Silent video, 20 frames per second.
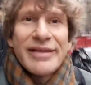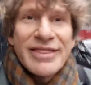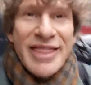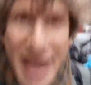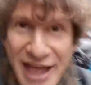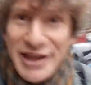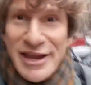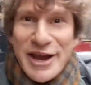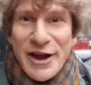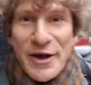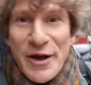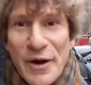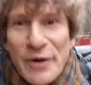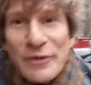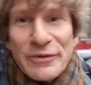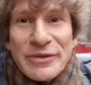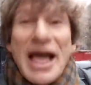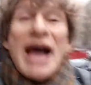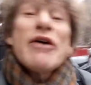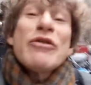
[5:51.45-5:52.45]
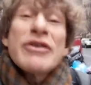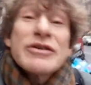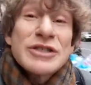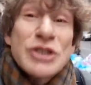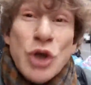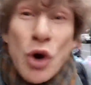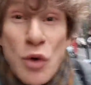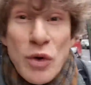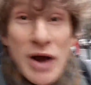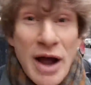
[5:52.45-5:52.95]
There you go. Now
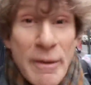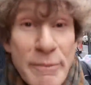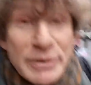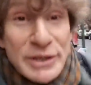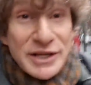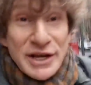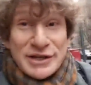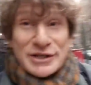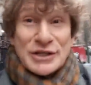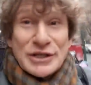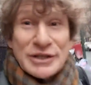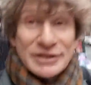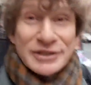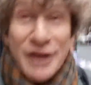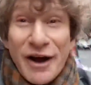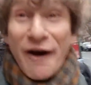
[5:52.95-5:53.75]
there's 2 competitions.